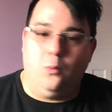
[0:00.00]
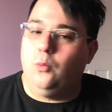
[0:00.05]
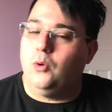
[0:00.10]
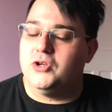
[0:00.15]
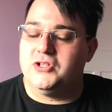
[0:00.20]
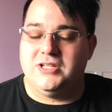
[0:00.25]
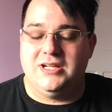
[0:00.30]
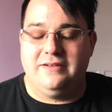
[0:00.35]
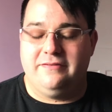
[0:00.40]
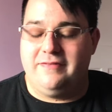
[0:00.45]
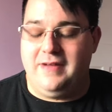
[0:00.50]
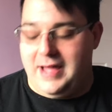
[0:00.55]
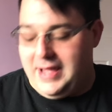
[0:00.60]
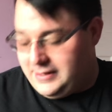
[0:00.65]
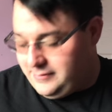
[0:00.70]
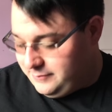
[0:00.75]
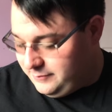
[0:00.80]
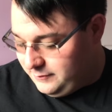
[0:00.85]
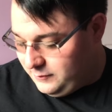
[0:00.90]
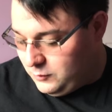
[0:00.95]
wasn't a
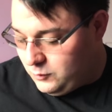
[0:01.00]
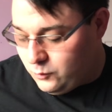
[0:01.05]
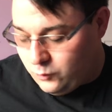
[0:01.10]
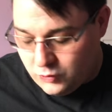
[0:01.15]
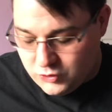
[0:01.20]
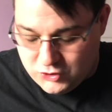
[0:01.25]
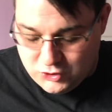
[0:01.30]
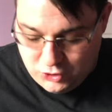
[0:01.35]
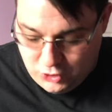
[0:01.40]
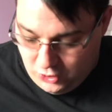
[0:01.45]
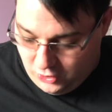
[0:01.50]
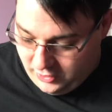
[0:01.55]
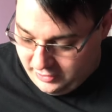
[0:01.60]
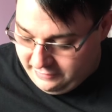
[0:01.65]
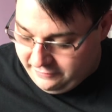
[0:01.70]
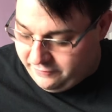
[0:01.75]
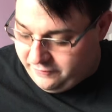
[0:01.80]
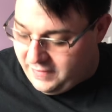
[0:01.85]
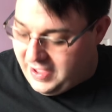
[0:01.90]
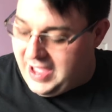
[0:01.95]
fan. Was
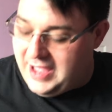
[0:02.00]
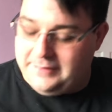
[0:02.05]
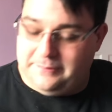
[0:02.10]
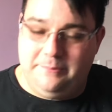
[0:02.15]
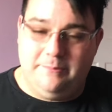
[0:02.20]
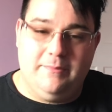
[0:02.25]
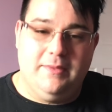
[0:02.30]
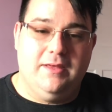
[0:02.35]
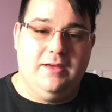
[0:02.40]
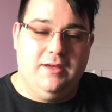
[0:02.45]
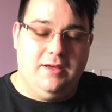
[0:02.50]
not a fan.